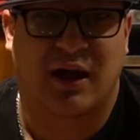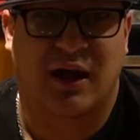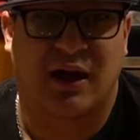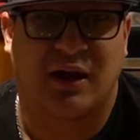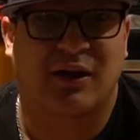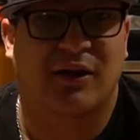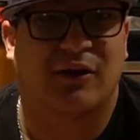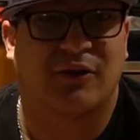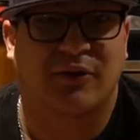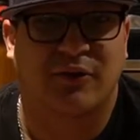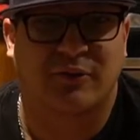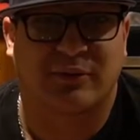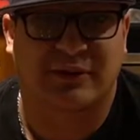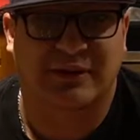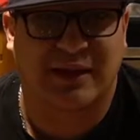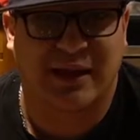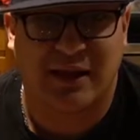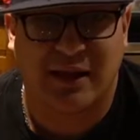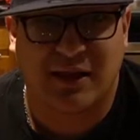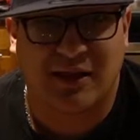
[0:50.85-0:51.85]
I don't know what
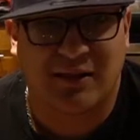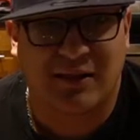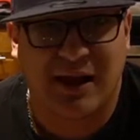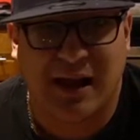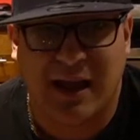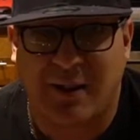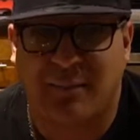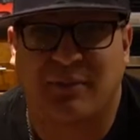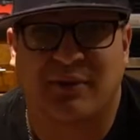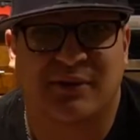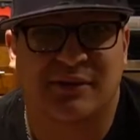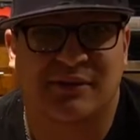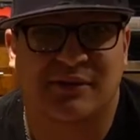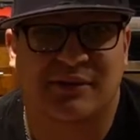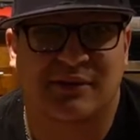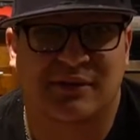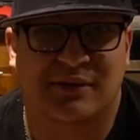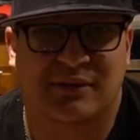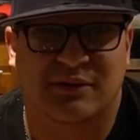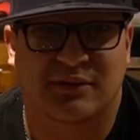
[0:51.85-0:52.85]
the hell happened,
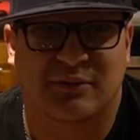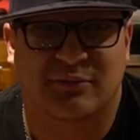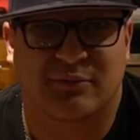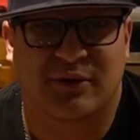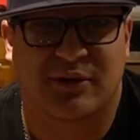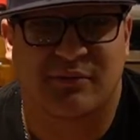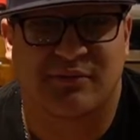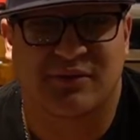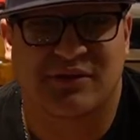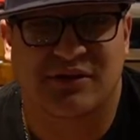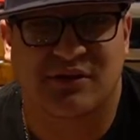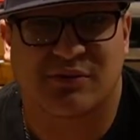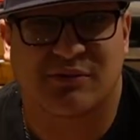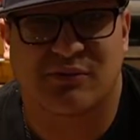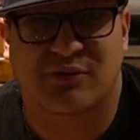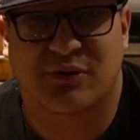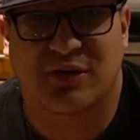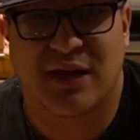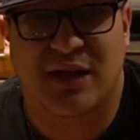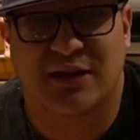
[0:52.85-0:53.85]
where the
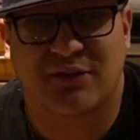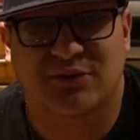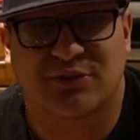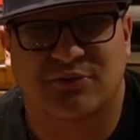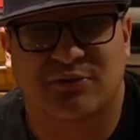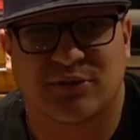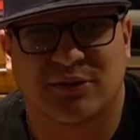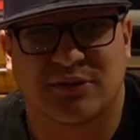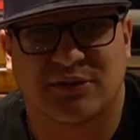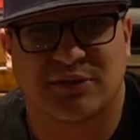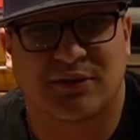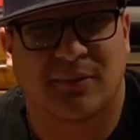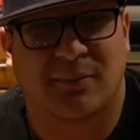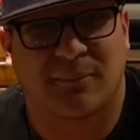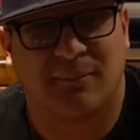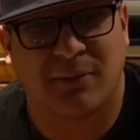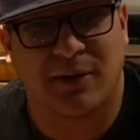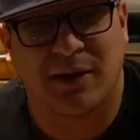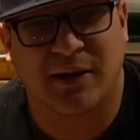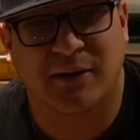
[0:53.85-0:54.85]
miscommunication was,
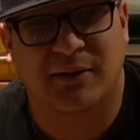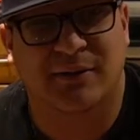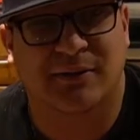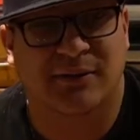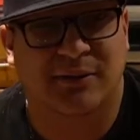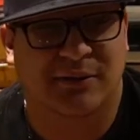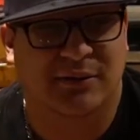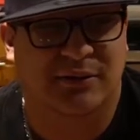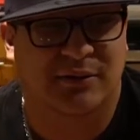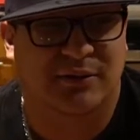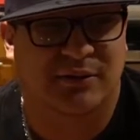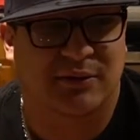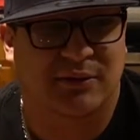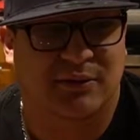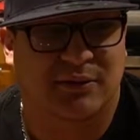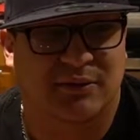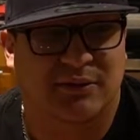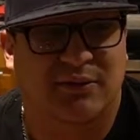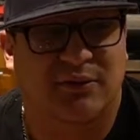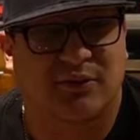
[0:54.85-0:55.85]
but
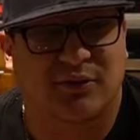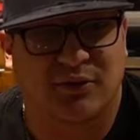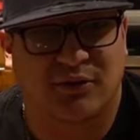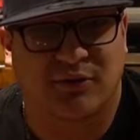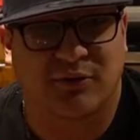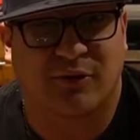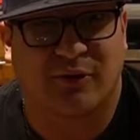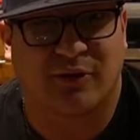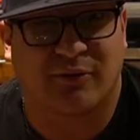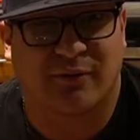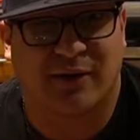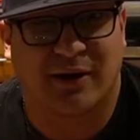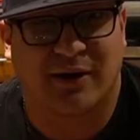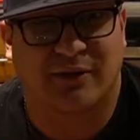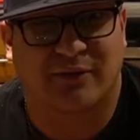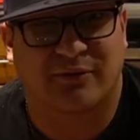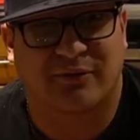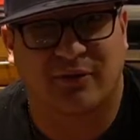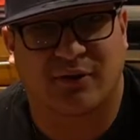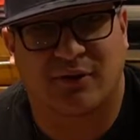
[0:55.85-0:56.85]
it's New York,
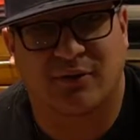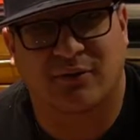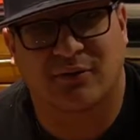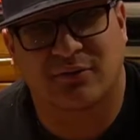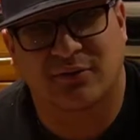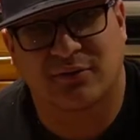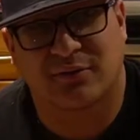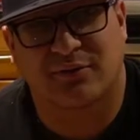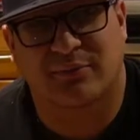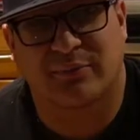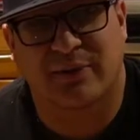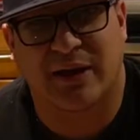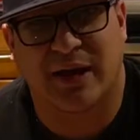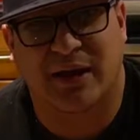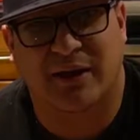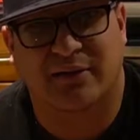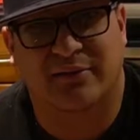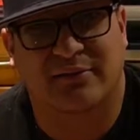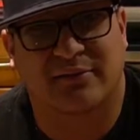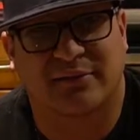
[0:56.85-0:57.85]
right? So let's be
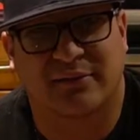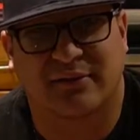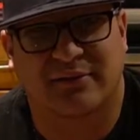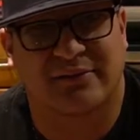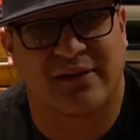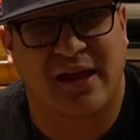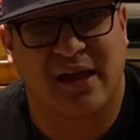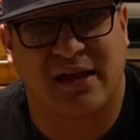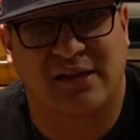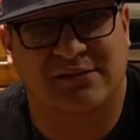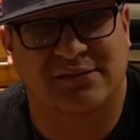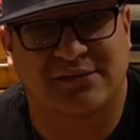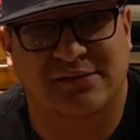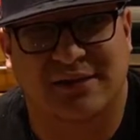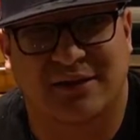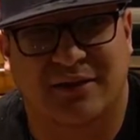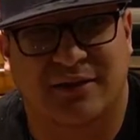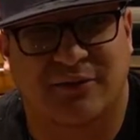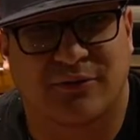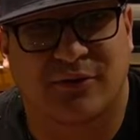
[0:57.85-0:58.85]
honest, these guys,
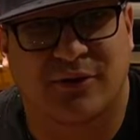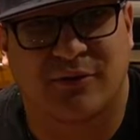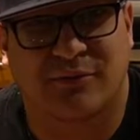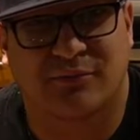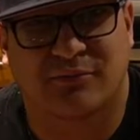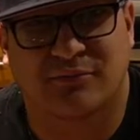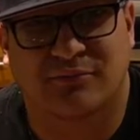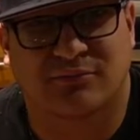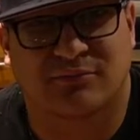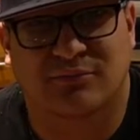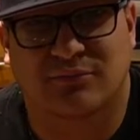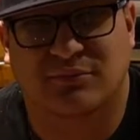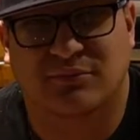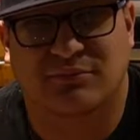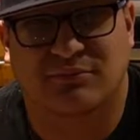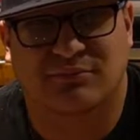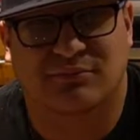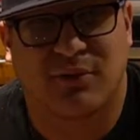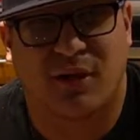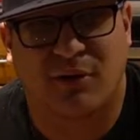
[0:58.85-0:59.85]
they don't know
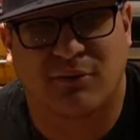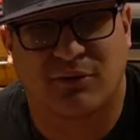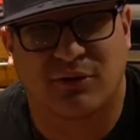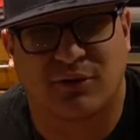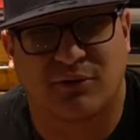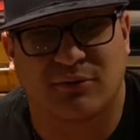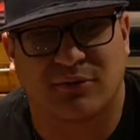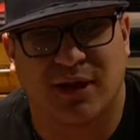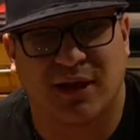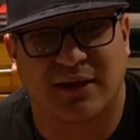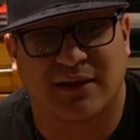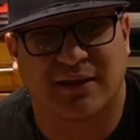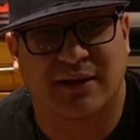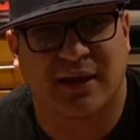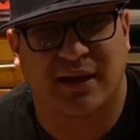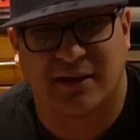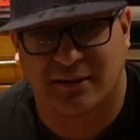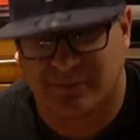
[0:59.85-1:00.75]
barbecue like that.